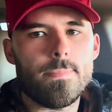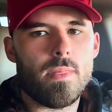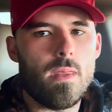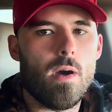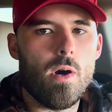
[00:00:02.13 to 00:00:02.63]

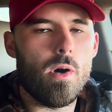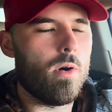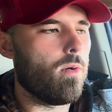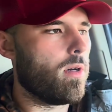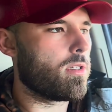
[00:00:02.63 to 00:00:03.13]

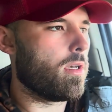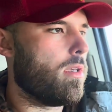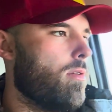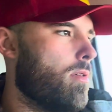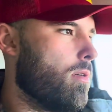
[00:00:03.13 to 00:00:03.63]
Yo, what's good,
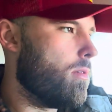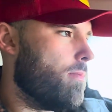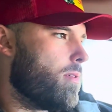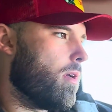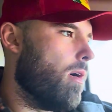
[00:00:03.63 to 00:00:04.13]
YouTube?
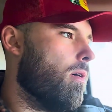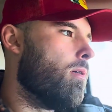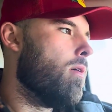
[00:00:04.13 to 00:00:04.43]
So,